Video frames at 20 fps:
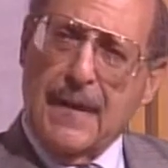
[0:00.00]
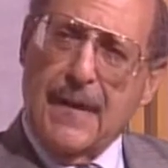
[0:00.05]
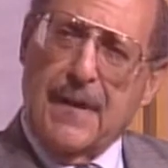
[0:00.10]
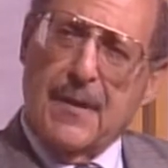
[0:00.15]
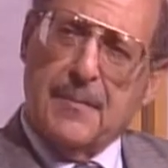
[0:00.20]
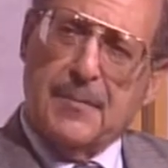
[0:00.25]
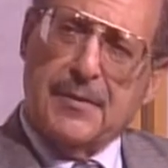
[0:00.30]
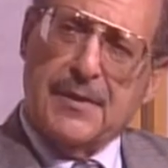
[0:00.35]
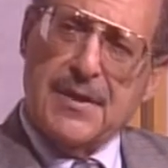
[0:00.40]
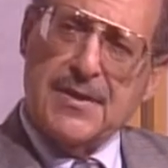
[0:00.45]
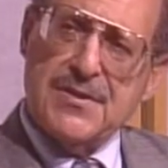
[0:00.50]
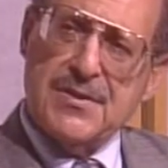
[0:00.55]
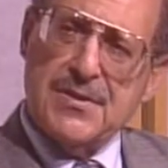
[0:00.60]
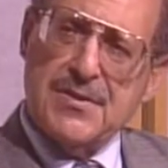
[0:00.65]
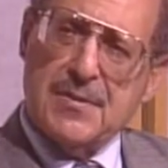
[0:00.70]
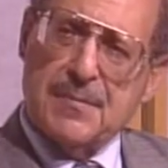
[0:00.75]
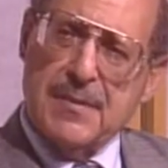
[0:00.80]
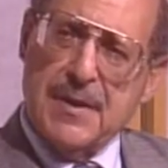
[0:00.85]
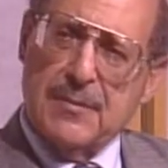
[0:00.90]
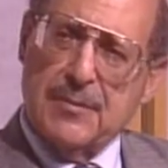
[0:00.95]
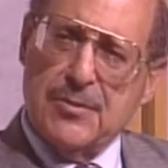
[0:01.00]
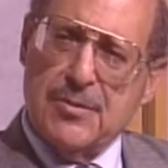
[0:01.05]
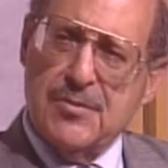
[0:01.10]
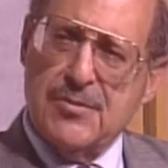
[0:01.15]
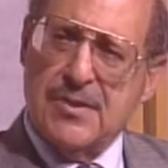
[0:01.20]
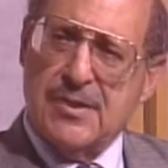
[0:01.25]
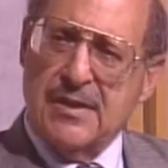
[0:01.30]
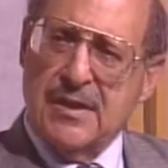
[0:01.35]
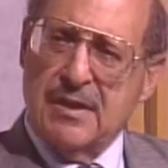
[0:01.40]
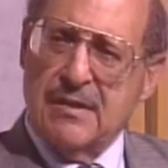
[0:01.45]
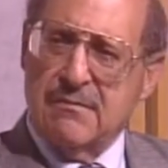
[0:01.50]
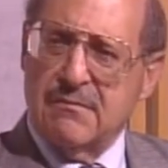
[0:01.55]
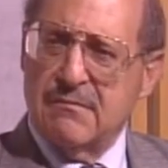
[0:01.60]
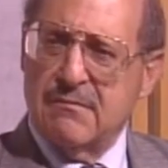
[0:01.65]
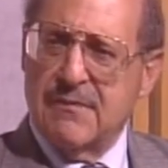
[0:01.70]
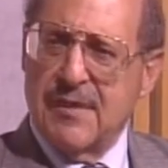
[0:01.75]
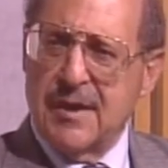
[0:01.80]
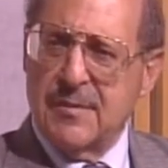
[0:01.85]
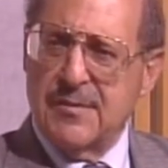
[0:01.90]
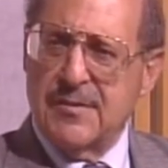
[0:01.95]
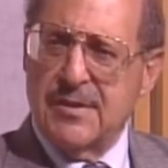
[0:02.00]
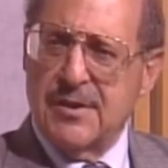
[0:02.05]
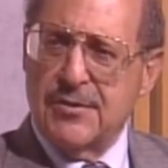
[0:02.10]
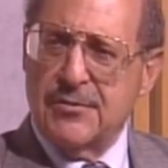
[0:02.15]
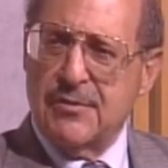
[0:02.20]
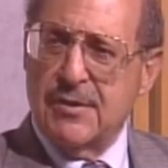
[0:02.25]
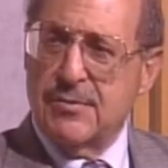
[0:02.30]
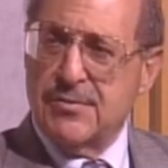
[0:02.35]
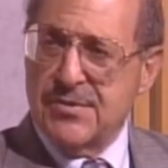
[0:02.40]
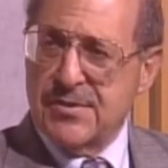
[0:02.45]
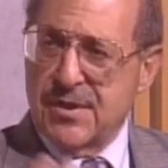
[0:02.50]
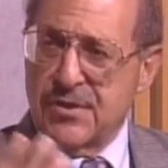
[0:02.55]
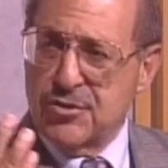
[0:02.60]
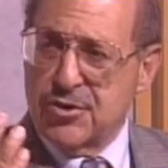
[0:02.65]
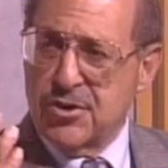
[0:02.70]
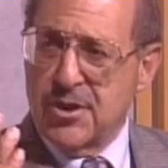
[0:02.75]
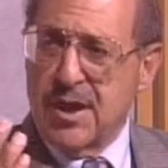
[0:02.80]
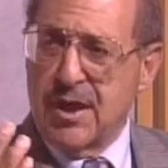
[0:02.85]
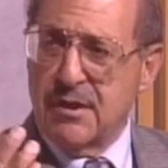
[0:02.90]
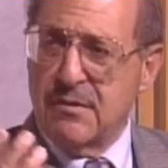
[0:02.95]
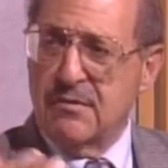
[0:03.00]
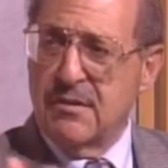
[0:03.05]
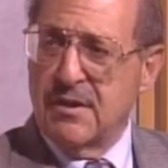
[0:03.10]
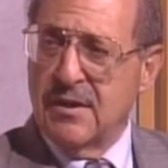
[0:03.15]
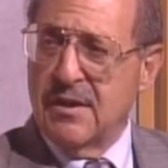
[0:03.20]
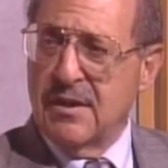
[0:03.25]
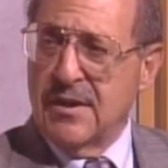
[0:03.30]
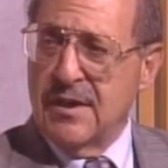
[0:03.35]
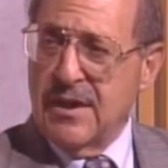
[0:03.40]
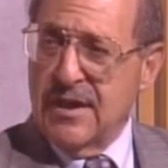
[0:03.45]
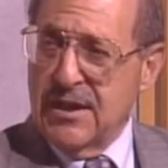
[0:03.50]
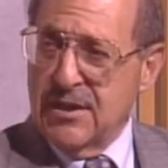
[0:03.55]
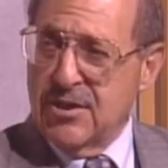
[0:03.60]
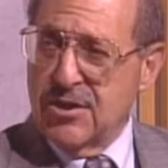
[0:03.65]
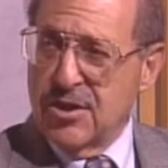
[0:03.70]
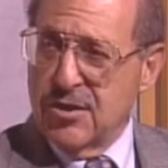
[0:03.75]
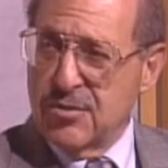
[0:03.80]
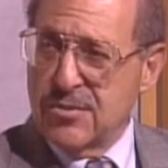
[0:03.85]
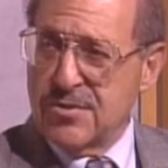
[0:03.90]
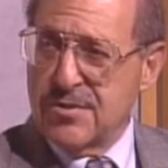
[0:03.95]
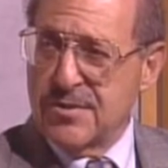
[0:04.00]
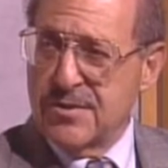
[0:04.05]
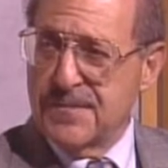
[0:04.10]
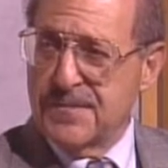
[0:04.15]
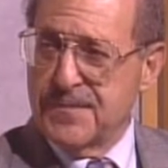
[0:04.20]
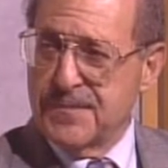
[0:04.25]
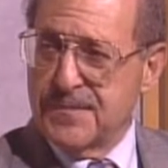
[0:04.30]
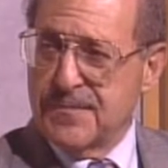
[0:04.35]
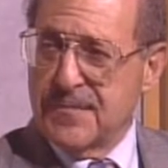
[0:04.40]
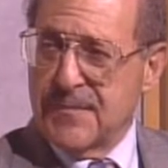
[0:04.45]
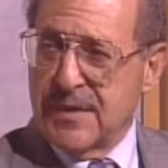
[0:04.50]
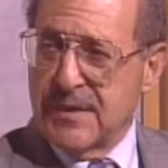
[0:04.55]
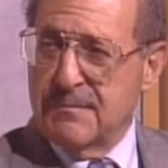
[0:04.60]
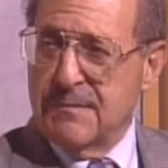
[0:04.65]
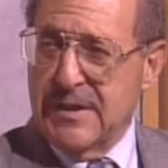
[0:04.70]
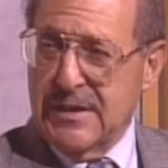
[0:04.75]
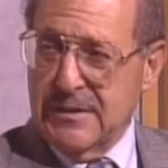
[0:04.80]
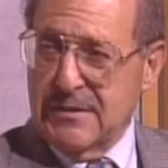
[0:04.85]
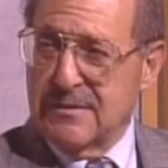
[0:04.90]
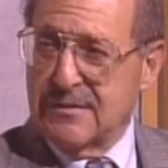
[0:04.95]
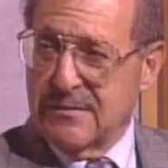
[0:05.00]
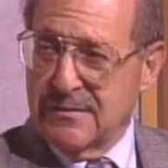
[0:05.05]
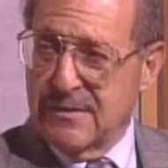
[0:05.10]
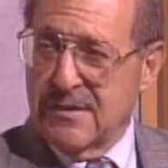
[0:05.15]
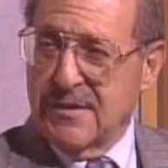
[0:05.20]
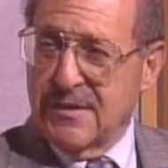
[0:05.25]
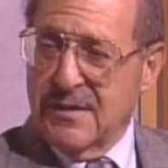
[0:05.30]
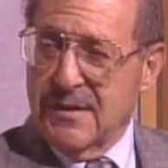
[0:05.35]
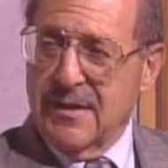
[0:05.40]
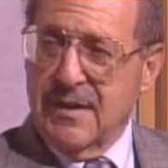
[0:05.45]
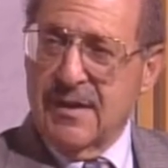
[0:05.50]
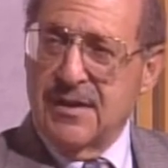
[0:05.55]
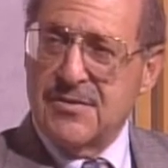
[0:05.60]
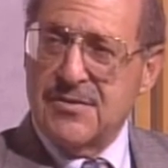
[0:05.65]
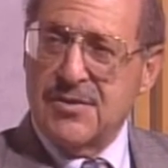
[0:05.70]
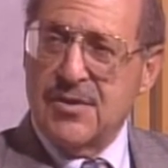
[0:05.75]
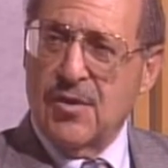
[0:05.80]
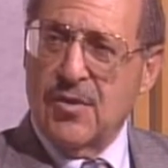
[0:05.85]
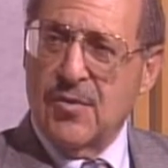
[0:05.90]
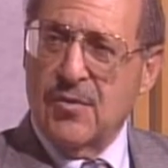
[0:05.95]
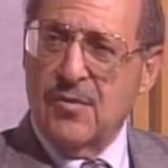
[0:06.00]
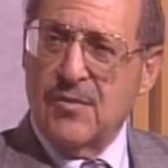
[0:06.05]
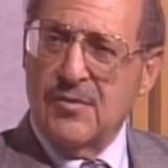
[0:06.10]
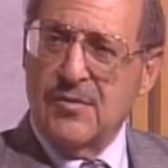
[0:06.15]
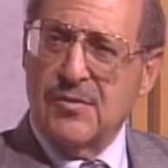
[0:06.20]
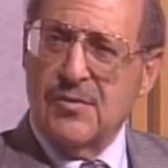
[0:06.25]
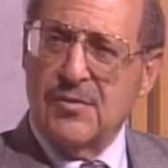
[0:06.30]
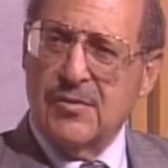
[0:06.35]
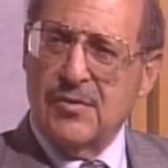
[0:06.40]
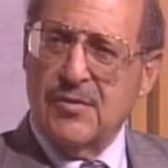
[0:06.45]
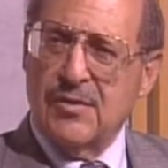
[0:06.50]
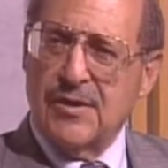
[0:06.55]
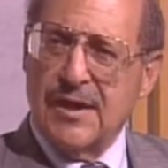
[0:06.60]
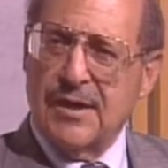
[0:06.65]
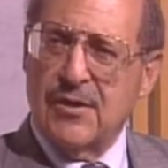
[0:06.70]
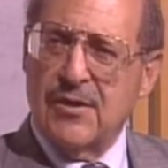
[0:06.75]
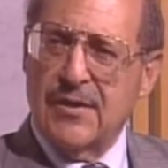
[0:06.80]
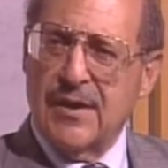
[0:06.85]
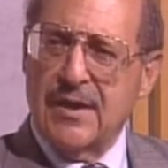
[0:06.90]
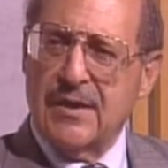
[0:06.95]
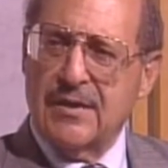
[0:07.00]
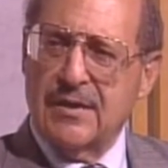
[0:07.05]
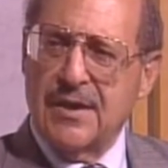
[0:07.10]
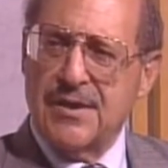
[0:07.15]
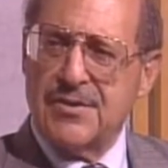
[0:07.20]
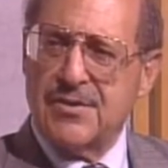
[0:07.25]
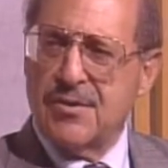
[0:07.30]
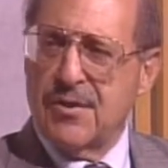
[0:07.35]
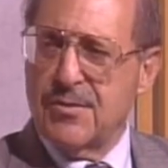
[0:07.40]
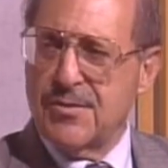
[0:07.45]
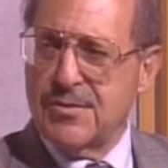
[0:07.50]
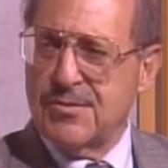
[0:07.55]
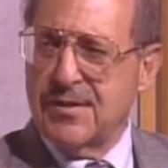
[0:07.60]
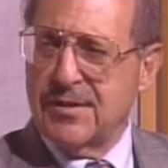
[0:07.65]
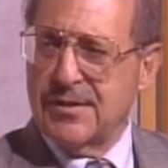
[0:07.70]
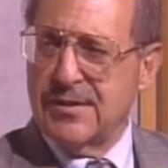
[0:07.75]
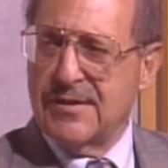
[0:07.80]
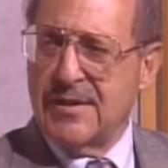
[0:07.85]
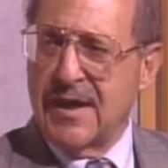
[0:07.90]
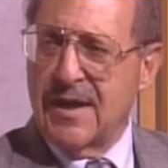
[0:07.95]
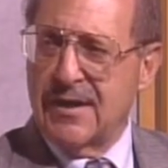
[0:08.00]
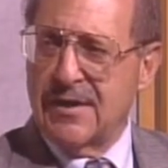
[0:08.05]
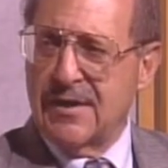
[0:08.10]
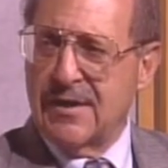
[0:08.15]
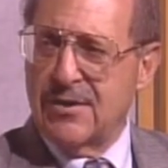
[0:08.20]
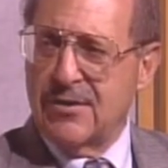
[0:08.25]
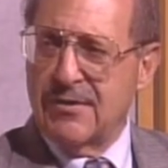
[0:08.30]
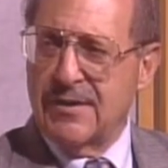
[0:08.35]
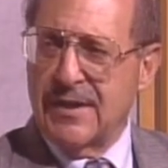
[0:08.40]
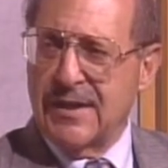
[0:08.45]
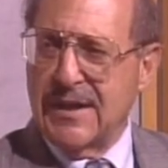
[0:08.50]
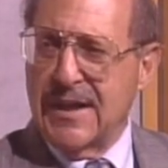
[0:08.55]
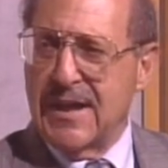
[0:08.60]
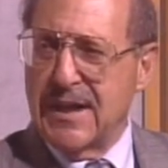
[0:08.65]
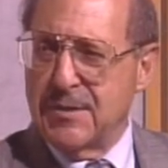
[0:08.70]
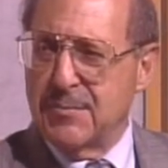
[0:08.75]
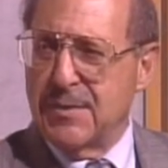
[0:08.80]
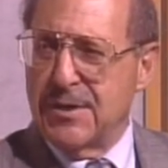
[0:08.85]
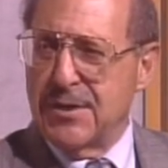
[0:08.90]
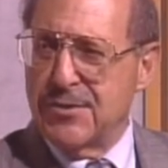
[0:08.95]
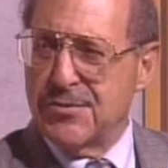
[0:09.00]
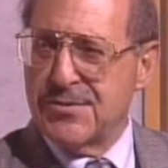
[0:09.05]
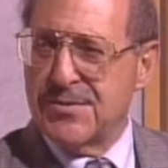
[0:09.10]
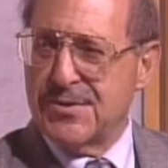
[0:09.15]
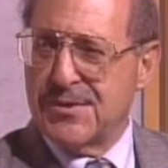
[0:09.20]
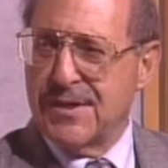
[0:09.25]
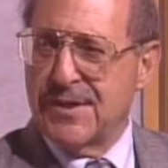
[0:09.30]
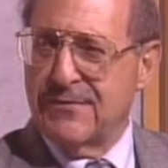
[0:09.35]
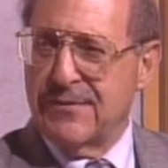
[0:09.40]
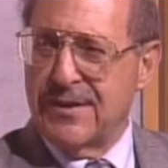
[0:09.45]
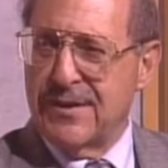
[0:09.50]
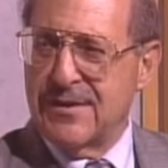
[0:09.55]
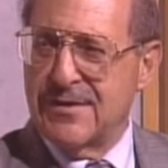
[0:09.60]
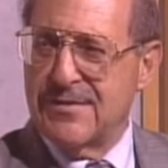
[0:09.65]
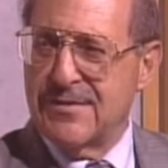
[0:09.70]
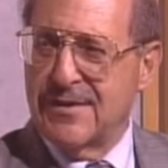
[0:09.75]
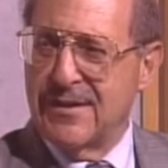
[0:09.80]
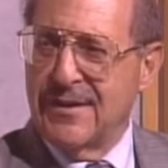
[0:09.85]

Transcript: Places that people used to get vitamin D3 was sunshine, egg yolks, meat, and so you get on a cholesterol-restricted diet again. You're eating egg beaters instead of eggs.